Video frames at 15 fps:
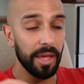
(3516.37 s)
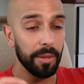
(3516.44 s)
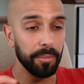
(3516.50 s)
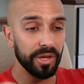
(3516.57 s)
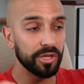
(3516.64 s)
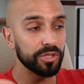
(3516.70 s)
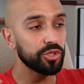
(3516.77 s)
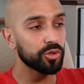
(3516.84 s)

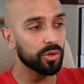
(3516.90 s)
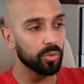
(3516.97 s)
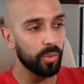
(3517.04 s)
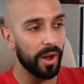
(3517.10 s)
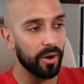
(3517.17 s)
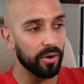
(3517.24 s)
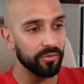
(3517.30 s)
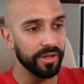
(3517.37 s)
Because you're
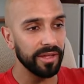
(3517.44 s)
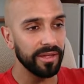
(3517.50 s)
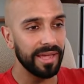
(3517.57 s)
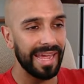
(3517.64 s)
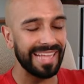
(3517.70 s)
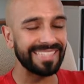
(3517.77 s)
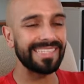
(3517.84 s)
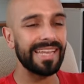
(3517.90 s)
aware of it,
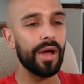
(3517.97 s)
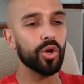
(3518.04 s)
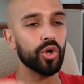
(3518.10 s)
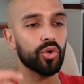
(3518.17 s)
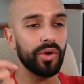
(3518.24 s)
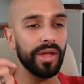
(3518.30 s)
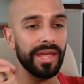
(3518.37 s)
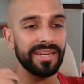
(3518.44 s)
it's now
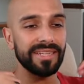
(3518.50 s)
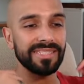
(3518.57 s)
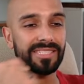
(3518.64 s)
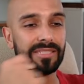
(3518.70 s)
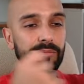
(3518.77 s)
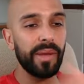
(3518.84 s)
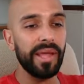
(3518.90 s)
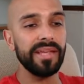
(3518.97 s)
created a
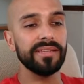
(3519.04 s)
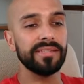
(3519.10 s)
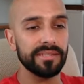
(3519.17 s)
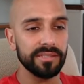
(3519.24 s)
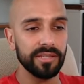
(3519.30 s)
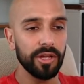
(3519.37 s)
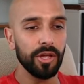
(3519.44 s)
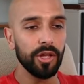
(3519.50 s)

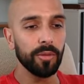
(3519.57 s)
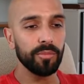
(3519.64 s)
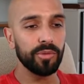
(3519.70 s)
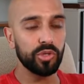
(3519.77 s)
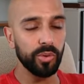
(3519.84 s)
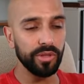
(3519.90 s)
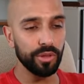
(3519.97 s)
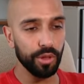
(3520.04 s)
space
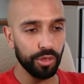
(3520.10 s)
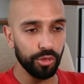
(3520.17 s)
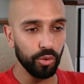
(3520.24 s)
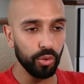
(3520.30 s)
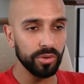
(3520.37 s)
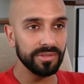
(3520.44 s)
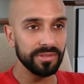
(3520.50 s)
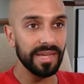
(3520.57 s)
between the
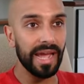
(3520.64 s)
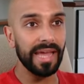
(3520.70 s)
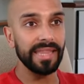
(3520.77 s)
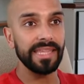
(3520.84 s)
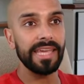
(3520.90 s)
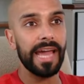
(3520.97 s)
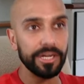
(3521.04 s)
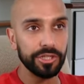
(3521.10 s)
thought and
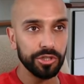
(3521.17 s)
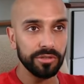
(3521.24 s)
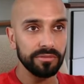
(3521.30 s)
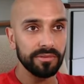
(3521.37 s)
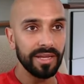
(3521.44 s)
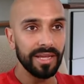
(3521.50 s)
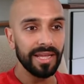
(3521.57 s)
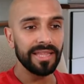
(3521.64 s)
the action.
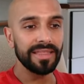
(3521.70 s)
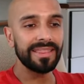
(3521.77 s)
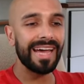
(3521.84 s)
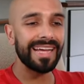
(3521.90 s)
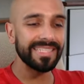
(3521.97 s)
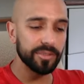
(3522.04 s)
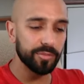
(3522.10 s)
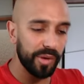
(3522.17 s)

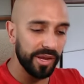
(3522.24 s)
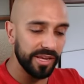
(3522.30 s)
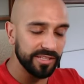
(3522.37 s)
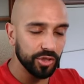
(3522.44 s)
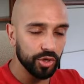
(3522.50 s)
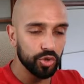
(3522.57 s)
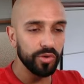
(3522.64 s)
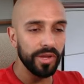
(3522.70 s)
That space
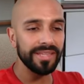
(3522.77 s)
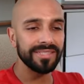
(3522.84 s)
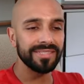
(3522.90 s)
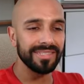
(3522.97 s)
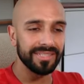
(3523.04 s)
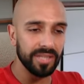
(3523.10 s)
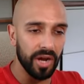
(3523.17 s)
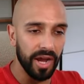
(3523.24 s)
creates the
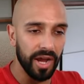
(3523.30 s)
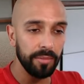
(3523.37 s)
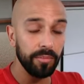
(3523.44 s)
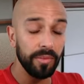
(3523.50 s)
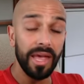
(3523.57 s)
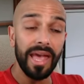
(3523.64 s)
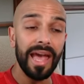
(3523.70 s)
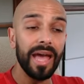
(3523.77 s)

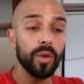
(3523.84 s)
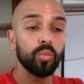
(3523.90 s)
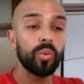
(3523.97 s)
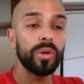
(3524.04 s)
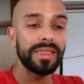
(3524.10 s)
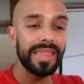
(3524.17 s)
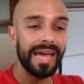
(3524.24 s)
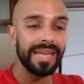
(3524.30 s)
time. And
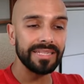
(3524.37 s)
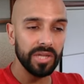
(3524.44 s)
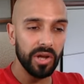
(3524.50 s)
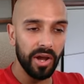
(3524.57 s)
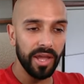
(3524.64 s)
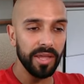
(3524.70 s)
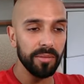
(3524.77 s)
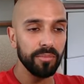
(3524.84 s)
with that
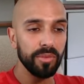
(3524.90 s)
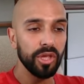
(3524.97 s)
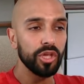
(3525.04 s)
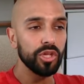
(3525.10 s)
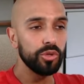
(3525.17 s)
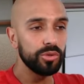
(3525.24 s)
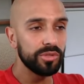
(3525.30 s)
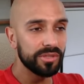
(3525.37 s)
time,
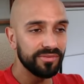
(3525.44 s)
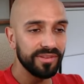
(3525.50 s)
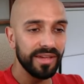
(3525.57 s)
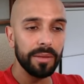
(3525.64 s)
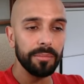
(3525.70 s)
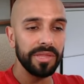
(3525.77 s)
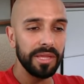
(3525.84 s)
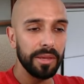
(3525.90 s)
you
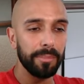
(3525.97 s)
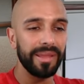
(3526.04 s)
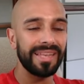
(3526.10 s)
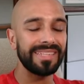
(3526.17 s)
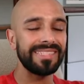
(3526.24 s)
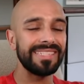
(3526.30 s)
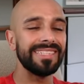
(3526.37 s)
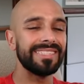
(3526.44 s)
develop the
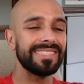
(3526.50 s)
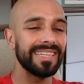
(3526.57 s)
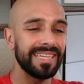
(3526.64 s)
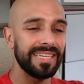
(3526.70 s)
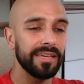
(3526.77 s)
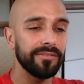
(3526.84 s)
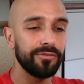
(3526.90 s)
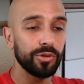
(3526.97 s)
ability to
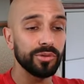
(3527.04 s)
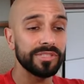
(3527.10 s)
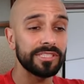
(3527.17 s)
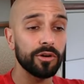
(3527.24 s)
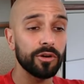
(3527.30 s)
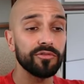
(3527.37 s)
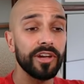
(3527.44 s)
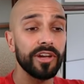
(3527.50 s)
give
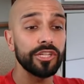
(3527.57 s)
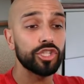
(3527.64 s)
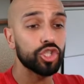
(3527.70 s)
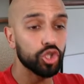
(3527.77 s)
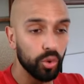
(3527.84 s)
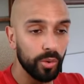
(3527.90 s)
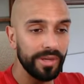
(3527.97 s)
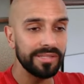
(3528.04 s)
yourself a
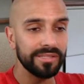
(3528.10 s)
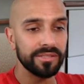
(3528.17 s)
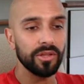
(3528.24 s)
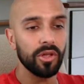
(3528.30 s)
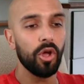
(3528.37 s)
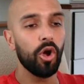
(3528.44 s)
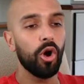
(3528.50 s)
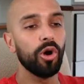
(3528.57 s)

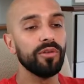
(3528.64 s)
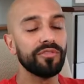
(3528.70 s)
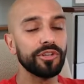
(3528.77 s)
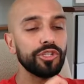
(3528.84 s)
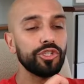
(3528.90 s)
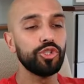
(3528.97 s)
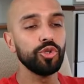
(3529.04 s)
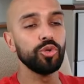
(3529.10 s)
choice over,
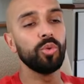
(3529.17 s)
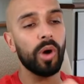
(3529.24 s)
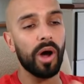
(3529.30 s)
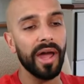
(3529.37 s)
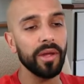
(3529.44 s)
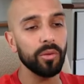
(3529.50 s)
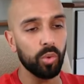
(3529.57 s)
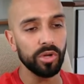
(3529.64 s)
do
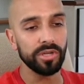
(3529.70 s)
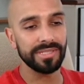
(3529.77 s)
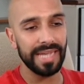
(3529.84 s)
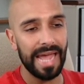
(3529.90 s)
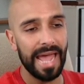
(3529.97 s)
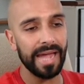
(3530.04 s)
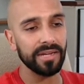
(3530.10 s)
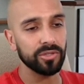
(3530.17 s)
I want to
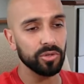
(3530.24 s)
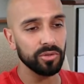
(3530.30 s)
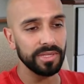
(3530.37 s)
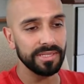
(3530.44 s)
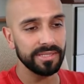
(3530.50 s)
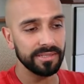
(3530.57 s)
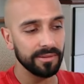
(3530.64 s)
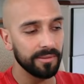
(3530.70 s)
act on
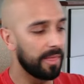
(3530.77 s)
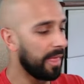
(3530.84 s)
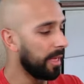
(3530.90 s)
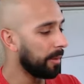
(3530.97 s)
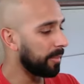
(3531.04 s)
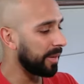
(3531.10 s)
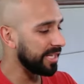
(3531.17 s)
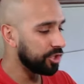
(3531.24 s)
this?
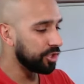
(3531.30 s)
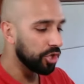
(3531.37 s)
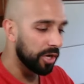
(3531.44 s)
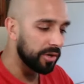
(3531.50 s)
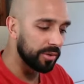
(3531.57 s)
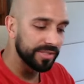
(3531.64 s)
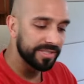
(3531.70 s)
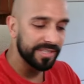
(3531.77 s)
My
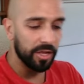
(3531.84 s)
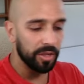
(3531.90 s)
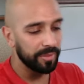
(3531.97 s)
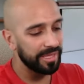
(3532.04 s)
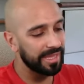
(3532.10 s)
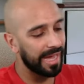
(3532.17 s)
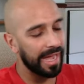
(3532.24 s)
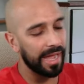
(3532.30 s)
journals tell me
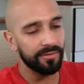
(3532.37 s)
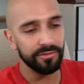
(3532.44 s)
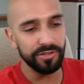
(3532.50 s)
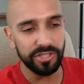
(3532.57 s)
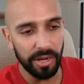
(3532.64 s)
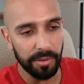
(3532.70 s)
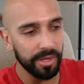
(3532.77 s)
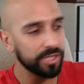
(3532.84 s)
that every
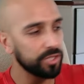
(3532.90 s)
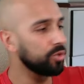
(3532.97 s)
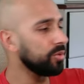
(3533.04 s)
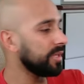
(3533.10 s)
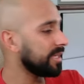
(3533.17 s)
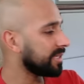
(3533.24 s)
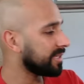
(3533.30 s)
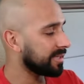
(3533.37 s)
time I do
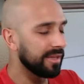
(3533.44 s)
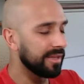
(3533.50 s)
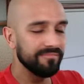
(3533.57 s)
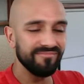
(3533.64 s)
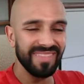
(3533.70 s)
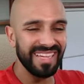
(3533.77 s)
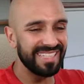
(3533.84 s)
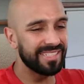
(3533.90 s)
this,
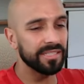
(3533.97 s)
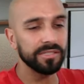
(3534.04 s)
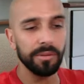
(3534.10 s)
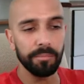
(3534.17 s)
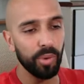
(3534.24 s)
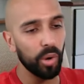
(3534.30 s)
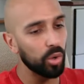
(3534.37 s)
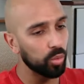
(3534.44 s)
it doesn't
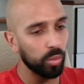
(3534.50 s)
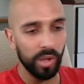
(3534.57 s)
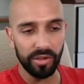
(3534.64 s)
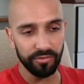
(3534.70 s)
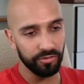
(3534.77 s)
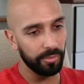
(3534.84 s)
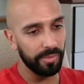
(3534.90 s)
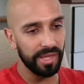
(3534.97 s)
bode well
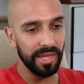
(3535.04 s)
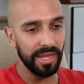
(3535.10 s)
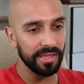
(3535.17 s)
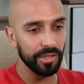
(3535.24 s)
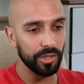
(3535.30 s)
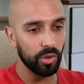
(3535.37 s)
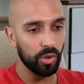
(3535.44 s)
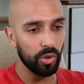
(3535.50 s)
for me in
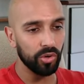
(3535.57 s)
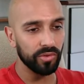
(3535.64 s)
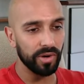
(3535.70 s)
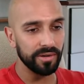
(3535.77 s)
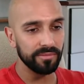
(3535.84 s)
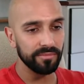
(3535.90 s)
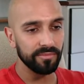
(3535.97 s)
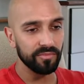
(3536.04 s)
the long run,
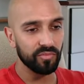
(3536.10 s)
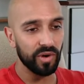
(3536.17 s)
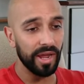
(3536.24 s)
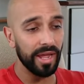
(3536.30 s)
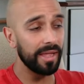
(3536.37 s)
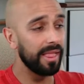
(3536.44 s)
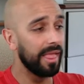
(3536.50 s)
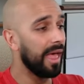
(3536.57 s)

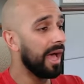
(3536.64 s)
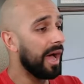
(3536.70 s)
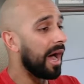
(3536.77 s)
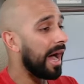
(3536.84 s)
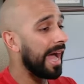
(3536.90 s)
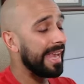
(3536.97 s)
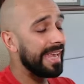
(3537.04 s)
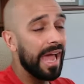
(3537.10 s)
right?
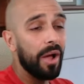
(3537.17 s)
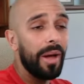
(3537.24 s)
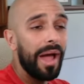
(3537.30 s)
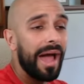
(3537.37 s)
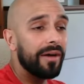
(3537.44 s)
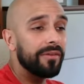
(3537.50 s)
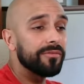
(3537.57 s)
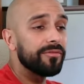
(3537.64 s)
I now
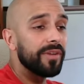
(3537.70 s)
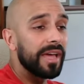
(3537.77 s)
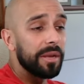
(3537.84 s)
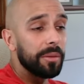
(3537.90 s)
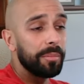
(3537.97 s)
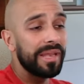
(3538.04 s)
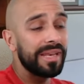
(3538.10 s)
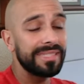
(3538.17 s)
have an
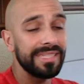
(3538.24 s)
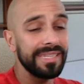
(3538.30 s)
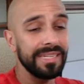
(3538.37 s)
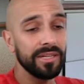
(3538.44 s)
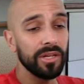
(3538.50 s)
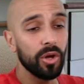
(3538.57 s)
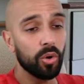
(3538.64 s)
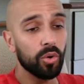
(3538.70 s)

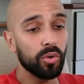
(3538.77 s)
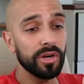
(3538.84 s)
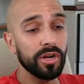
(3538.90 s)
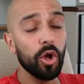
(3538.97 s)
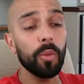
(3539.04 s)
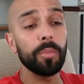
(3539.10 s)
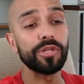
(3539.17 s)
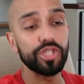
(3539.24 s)
ability or an
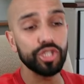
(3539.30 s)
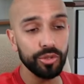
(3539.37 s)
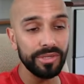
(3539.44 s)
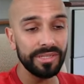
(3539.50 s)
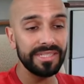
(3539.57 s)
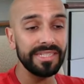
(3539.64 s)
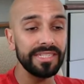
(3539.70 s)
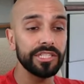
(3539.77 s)

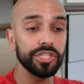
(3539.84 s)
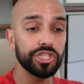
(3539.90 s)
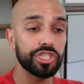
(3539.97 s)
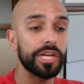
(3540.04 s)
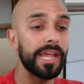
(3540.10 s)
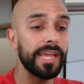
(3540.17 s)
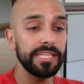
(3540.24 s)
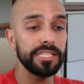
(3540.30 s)
opportunity to
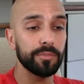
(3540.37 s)
change my